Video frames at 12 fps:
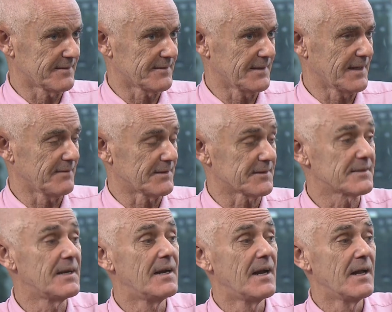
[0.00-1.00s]
sea levels.
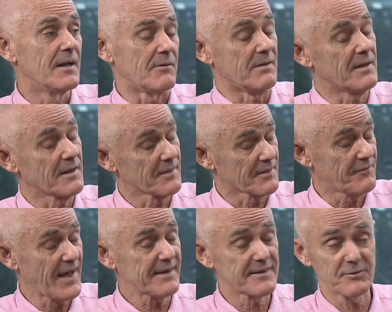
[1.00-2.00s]
The
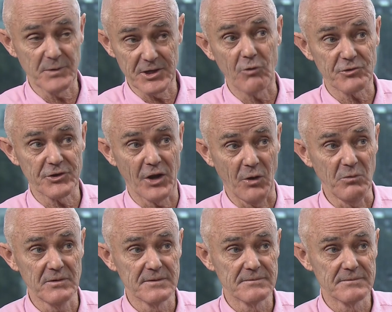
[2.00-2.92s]
fact is we don't know.